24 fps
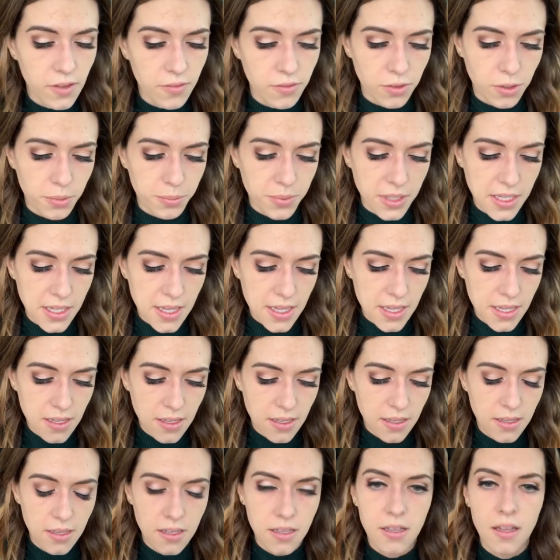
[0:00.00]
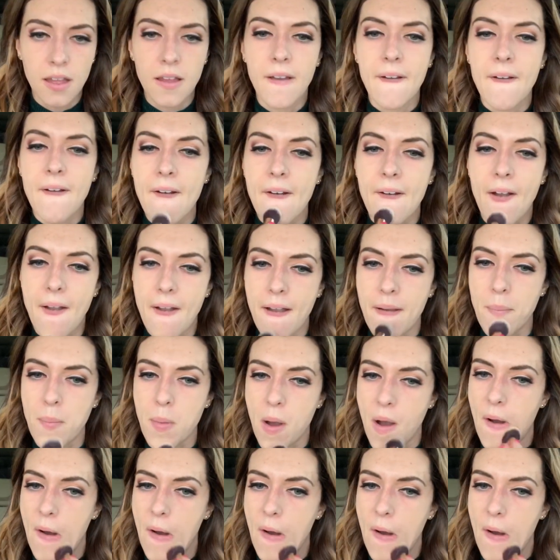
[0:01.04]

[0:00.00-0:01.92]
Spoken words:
For me, I'm